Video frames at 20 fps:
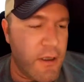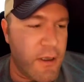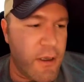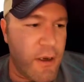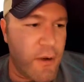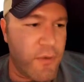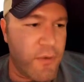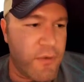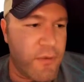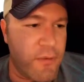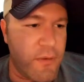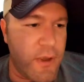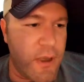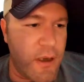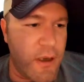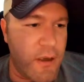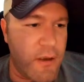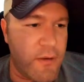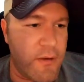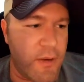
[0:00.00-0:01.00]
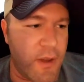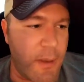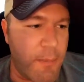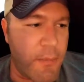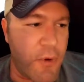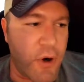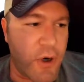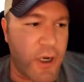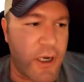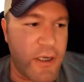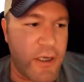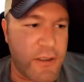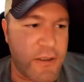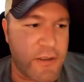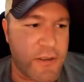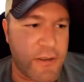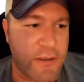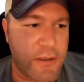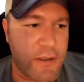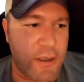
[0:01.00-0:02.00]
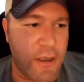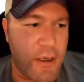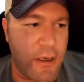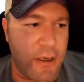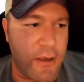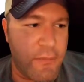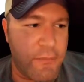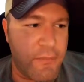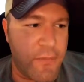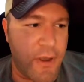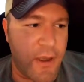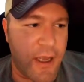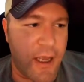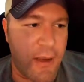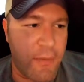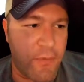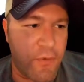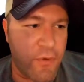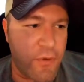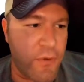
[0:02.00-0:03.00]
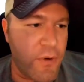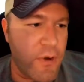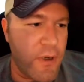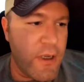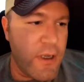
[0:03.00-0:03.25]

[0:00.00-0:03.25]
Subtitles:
with that murkiness that came through.